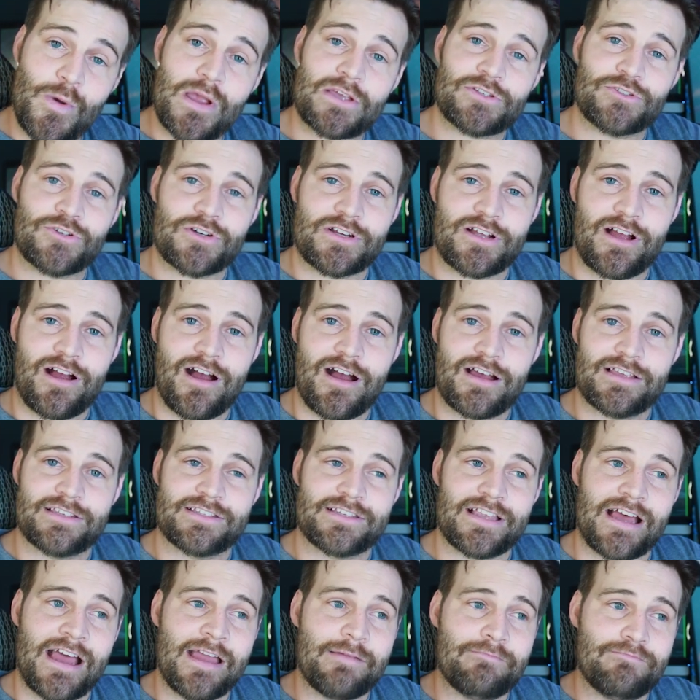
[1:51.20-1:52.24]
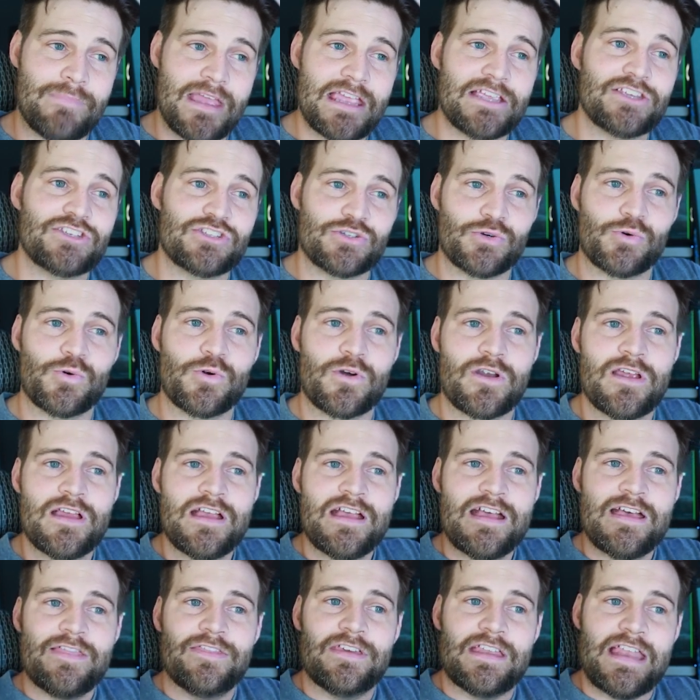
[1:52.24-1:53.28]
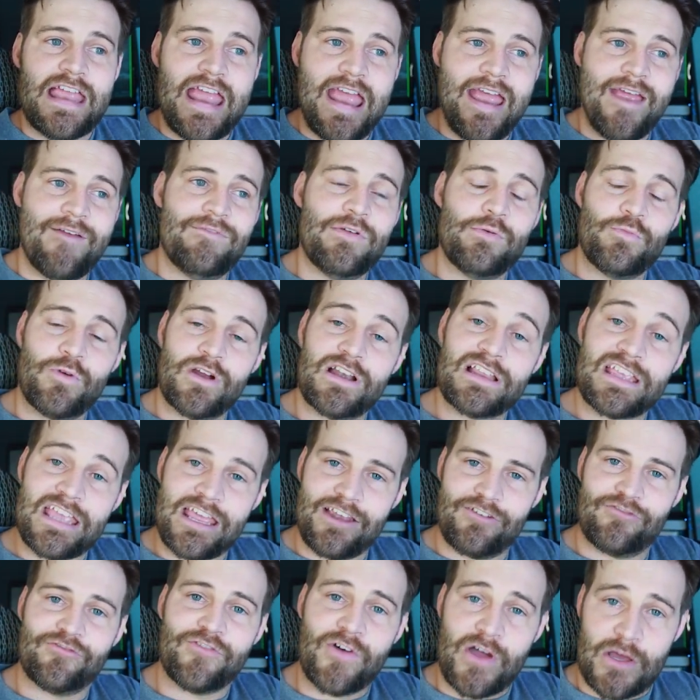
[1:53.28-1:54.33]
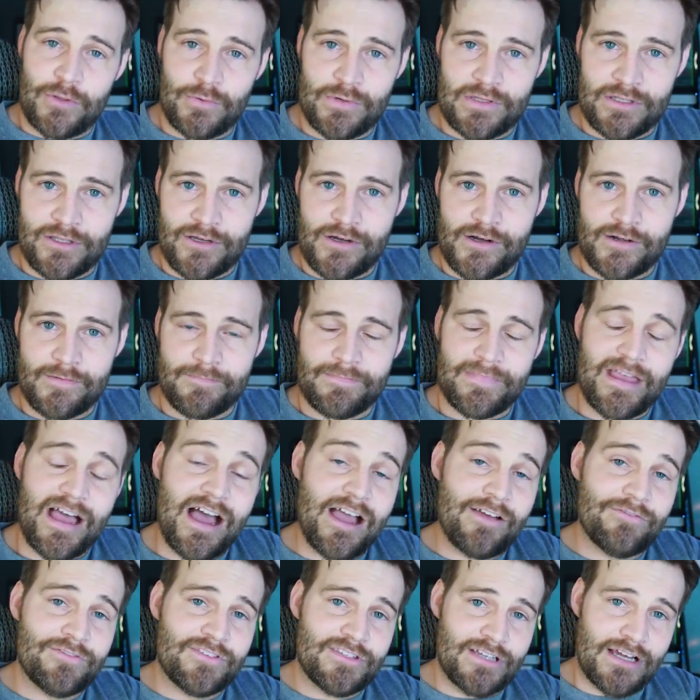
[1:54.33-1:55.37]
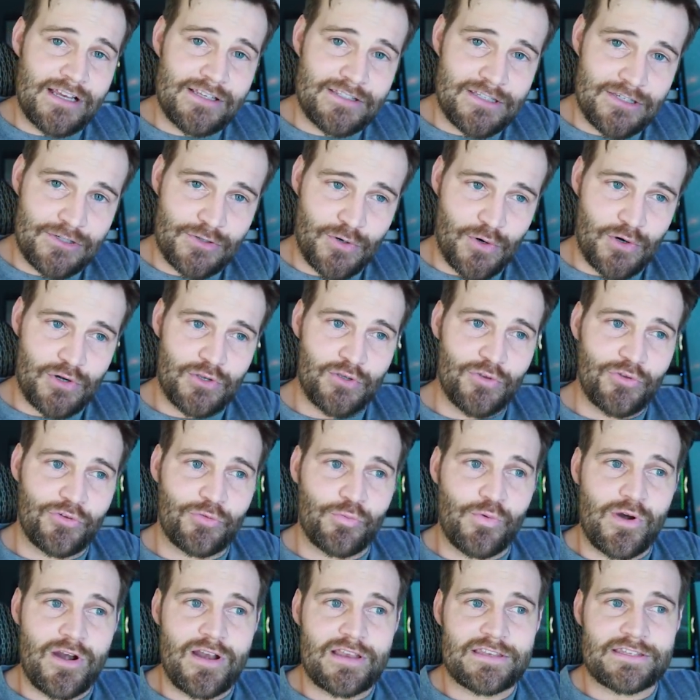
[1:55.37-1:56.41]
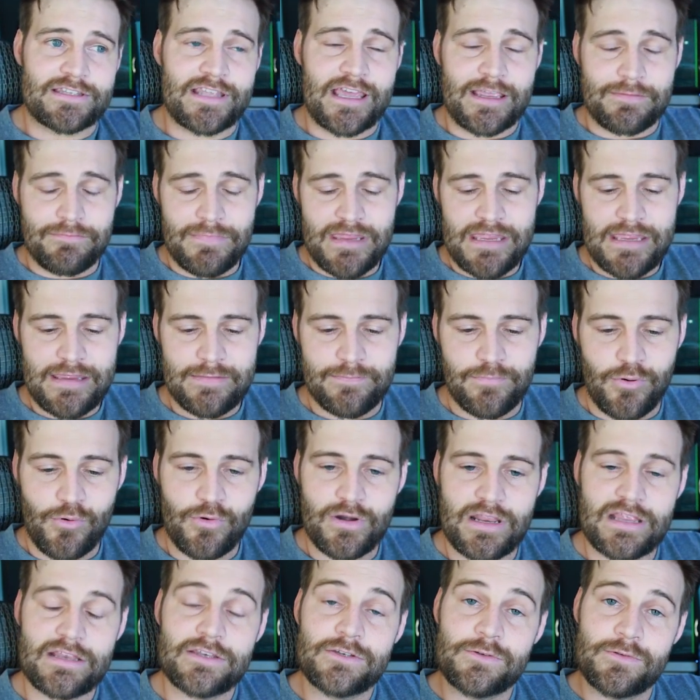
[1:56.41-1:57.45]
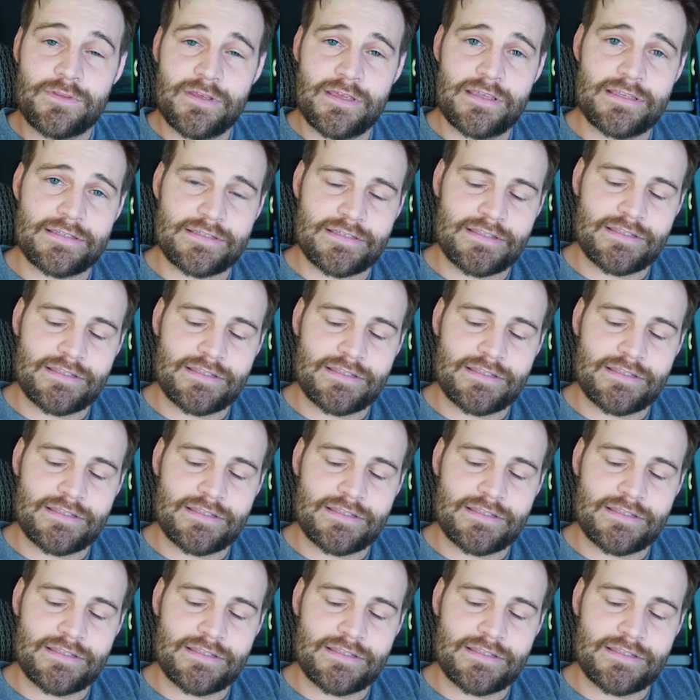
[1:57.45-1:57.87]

extra cost. I make sure that everyone can follow along. I've done tutorials where it's like me pointing, do this,